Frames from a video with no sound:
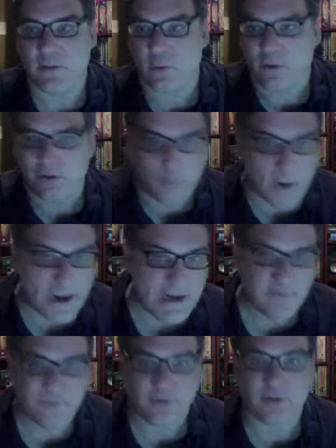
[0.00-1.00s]
they're
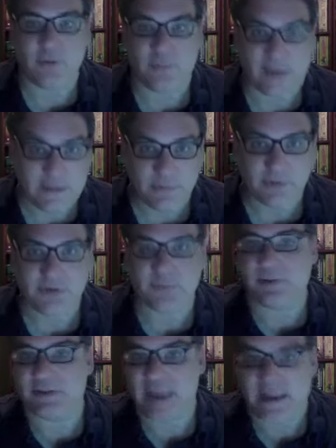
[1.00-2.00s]
waiting for other people to
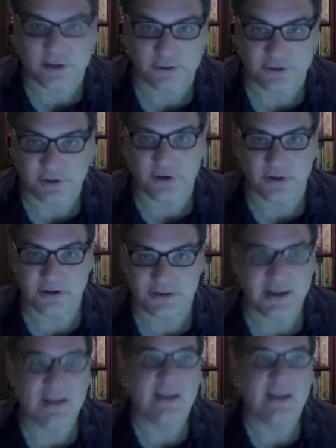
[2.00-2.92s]
take their turns.